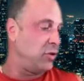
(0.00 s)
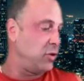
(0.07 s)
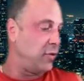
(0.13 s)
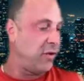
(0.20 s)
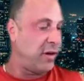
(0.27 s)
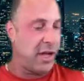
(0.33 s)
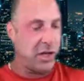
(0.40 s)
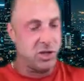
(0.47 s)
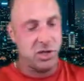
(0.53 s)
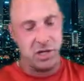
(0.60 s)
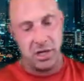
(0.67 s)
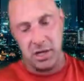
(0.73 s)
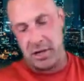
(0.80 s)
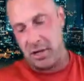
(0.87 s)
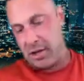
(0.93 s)

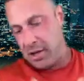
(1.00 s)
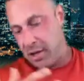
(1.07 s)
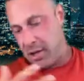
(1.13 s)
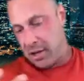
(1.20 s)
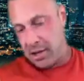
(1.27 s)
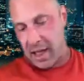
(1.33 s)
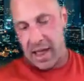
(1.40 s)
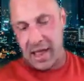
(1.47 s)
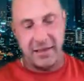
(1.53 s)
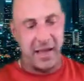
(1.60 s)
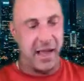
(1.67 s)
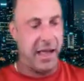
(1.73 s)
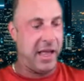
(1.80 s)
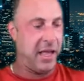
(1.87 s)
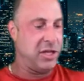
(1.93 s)
rejuvenation,
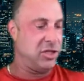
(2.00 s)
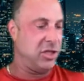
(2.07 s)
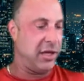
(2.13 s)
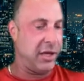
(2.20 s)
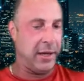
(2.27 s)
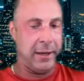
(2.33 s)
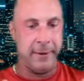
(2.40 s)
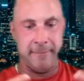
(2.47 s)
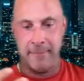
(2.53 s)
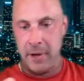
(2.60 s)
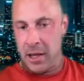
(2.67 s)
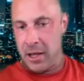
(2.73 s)
anti-aging.